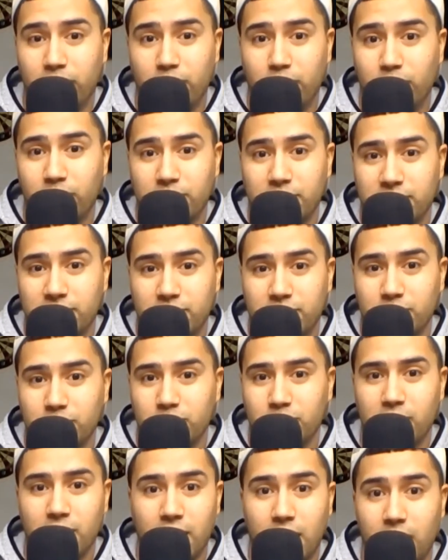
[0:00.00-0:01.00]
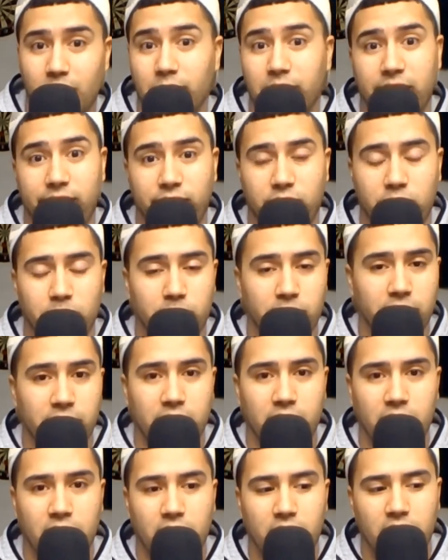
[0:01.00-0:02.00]
what to do. I want to give them money,
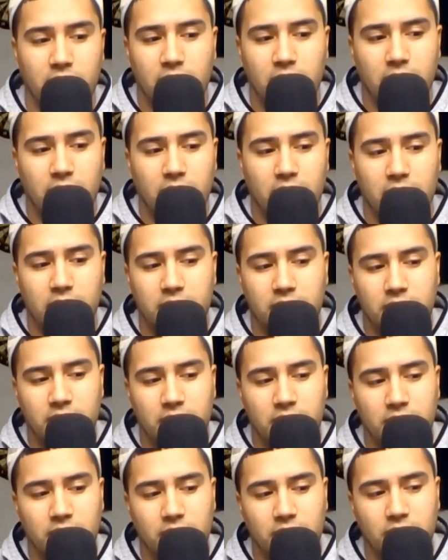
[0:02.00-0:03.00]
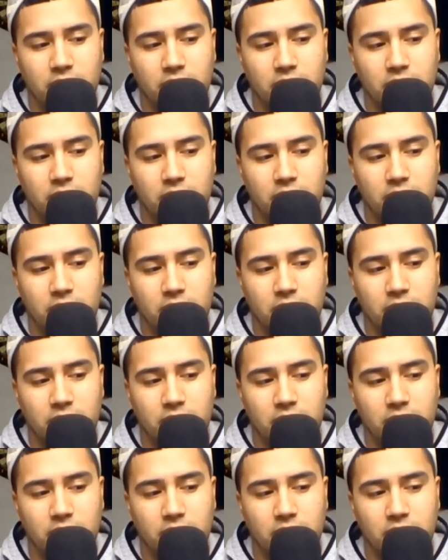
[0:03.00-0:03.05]
and then